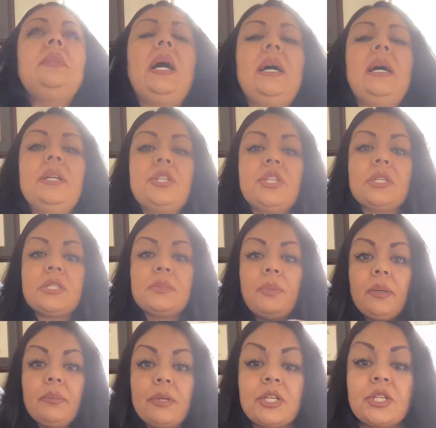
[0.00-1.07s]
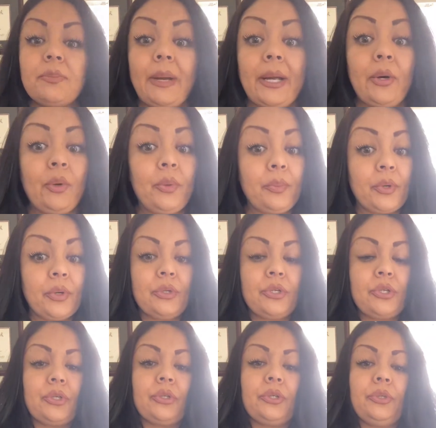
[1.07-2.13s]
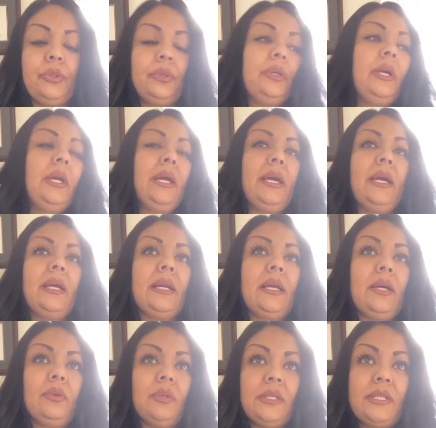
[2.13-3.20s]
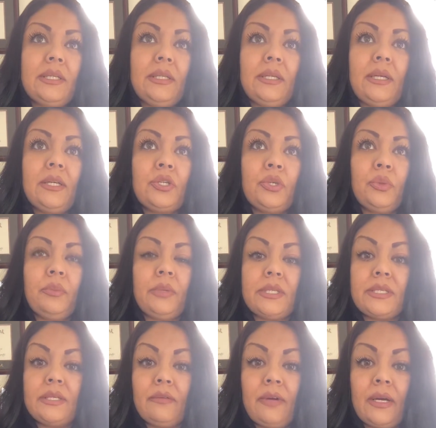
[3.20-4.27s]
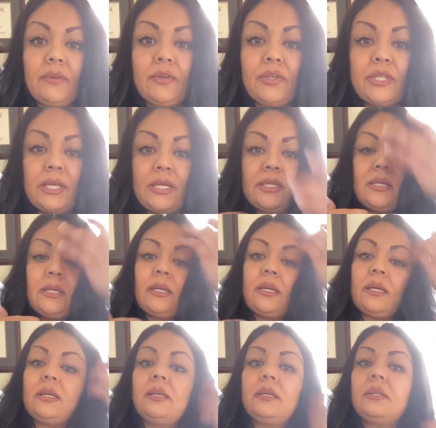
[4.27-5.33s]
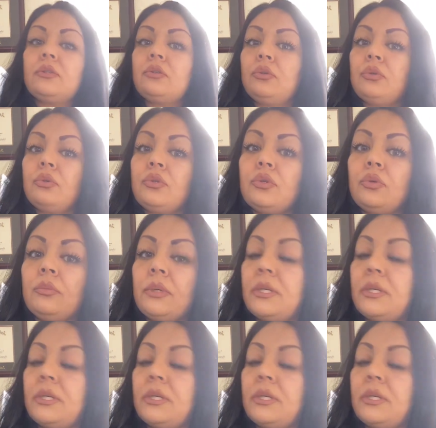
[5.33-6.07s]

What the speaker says: had just published my Homegirl Journal, and I only did like 2 months of advertising, and I didn't get to do too